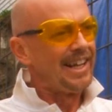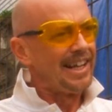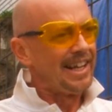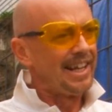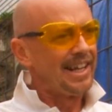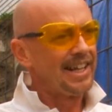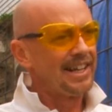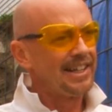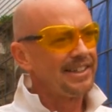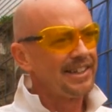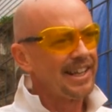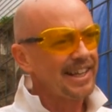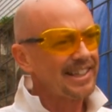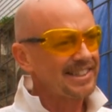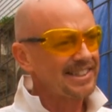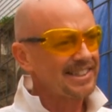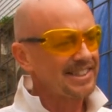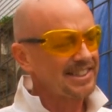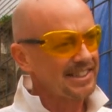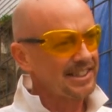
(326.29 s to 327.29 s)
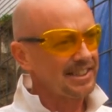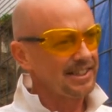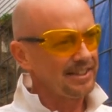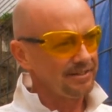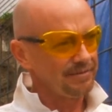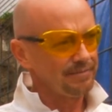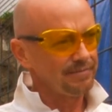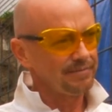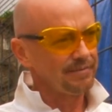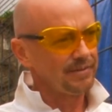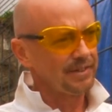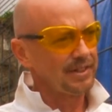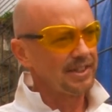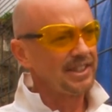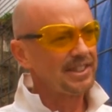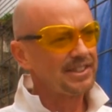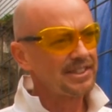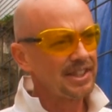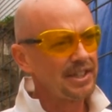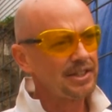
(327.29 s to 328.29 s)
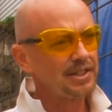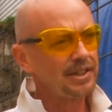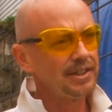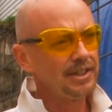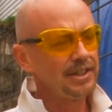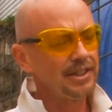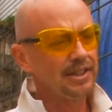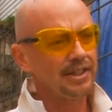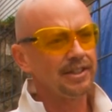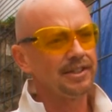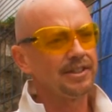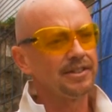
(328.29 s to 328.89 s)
and that's essentially